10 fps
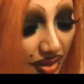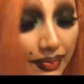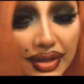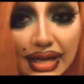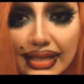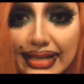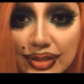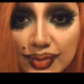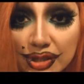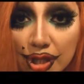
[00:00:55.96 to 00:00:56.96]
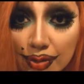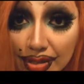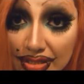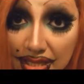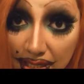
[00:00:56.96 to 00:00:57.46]
I like to be known
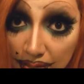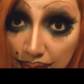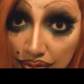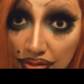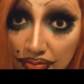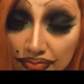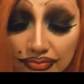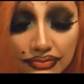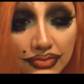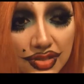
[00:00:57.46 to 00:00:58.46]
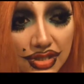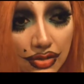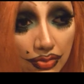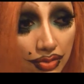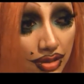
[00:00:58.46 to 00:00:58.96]
as Hannibal.
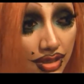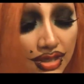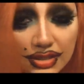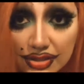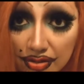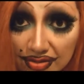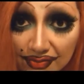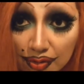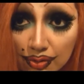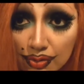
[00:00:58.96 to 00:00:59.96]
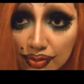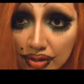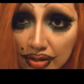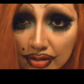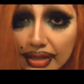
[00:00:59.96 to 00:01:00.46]
So, to those of you who
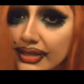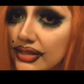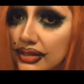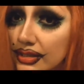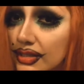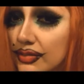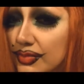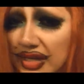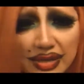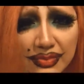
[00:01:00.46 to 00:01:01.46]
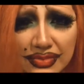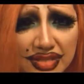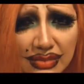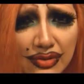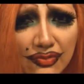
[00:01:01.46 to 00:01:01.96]
are, like, getting mad at
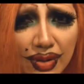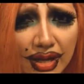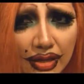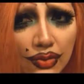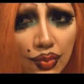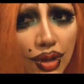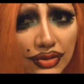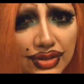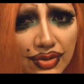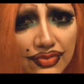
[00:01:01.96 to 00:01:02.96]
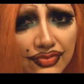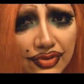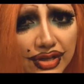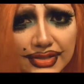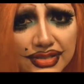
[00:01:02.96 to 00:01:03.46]
some of my well-known
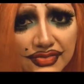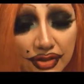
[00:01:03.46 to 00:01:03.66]
friends for